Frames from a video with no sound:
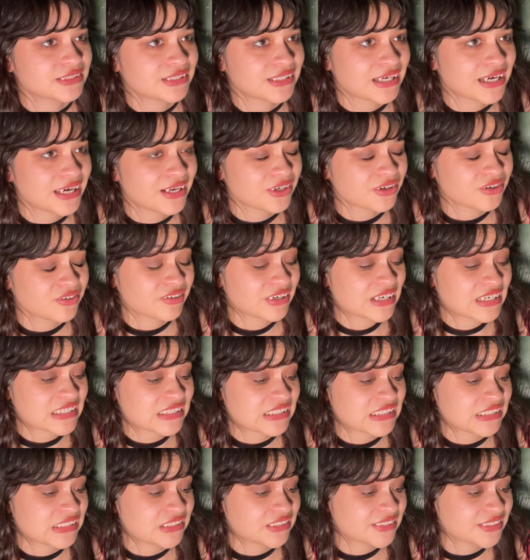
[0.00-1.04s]
it had a great
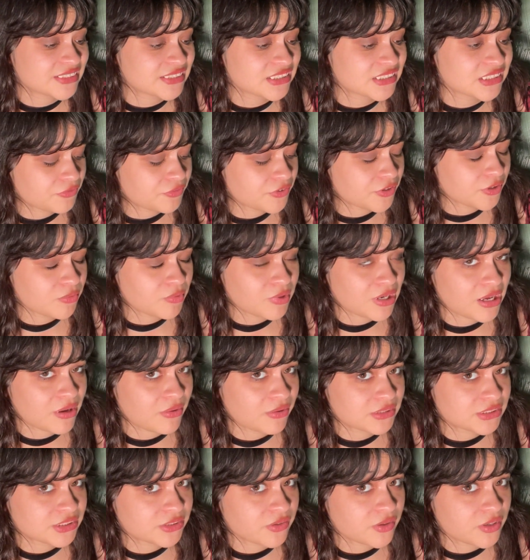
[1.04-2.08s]
teacher for what I
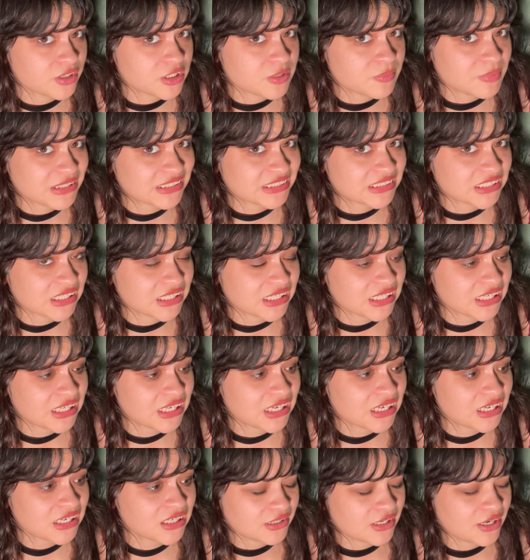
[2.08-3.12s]
was going to be
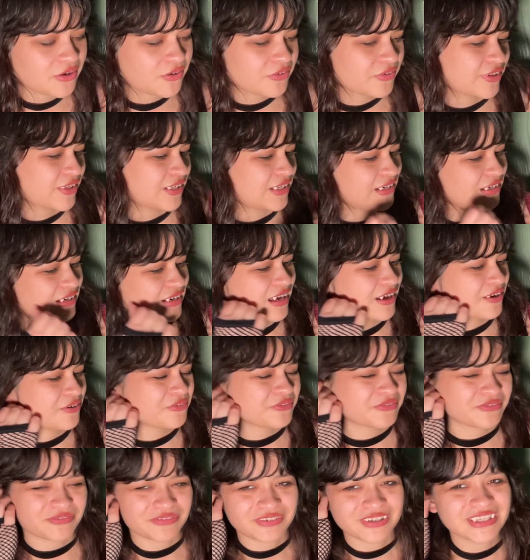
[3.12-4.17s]
studying. I
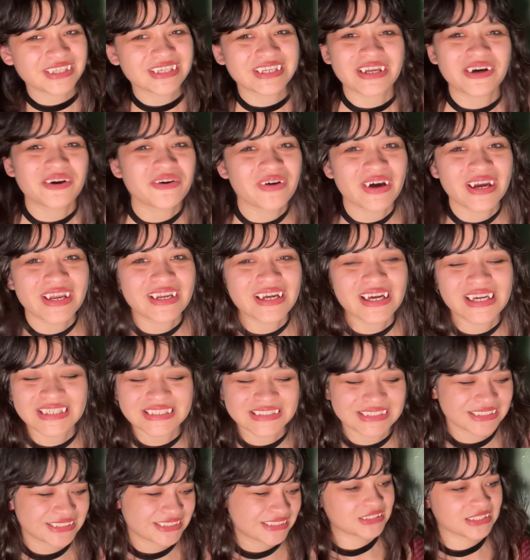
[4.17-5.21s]
don't really know.
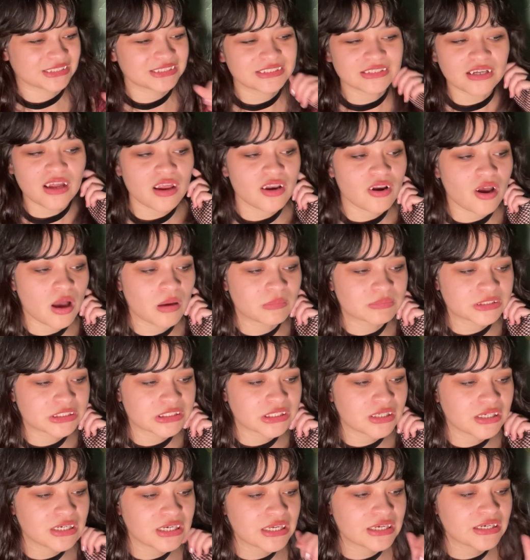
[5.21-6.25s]
I that's not an option
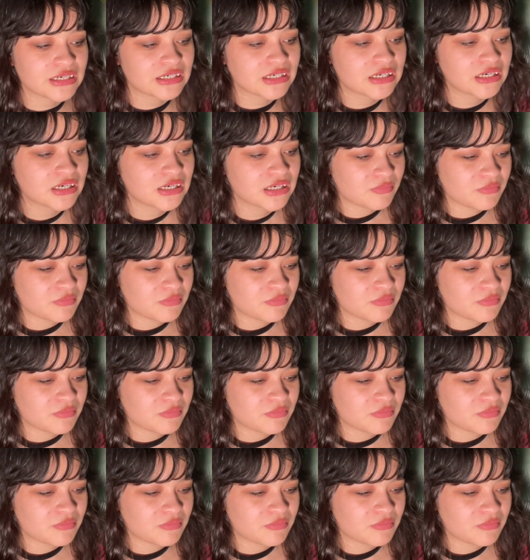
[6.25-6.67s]
on here.